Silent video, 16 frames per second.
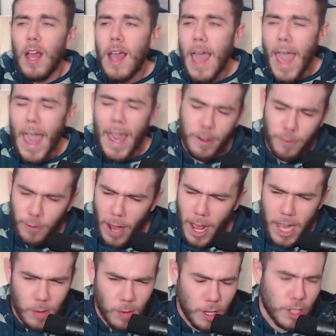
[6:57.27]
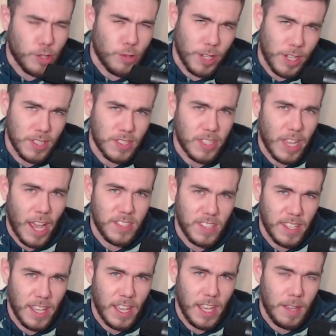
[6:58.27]
And for anyone
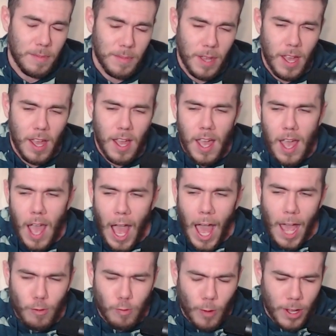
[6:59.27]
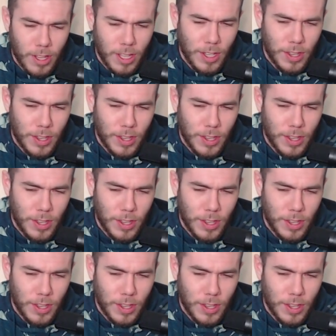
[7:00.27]
criticizing him, I really